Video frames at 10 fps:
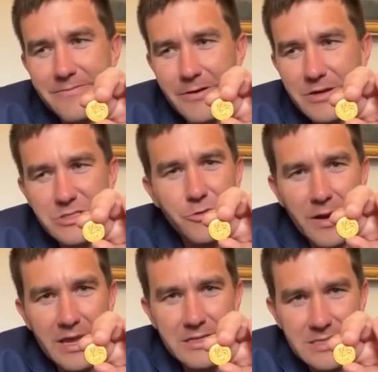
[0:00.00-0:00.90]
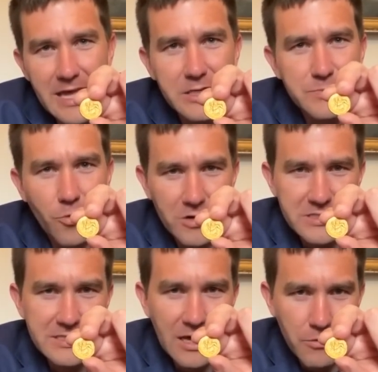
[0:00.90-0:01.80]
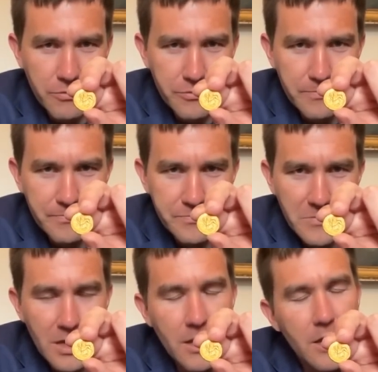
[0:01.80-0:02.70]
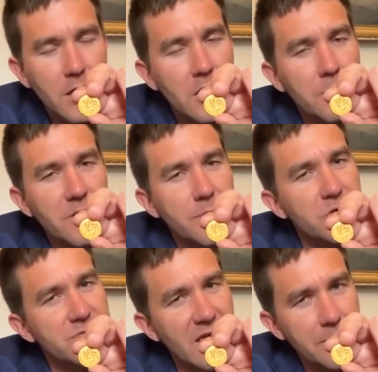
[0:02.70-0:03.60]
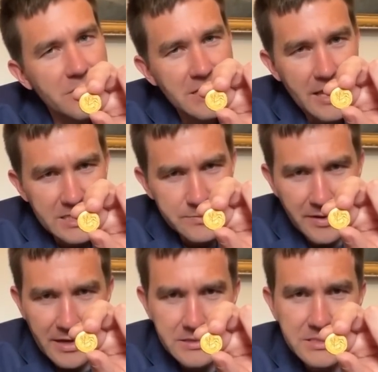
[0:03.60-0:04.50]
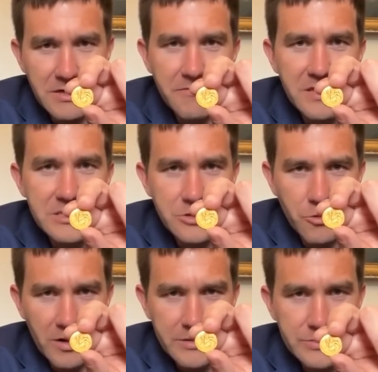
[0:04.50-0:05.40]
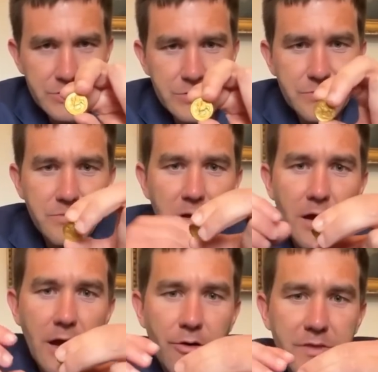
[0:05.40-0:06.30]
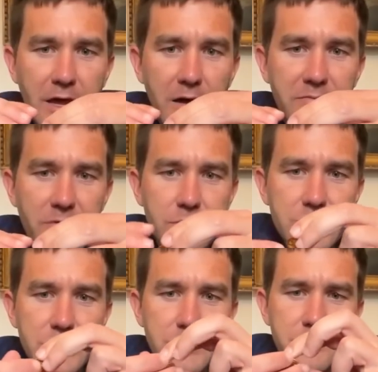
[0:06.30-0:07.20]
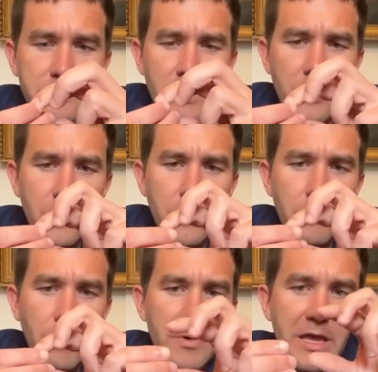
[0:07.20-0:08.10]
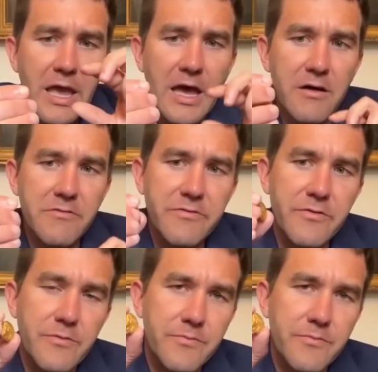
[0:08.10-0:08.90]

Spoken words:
various grains they exported south. But the most famous aspects of these coins are in the obverse, where we have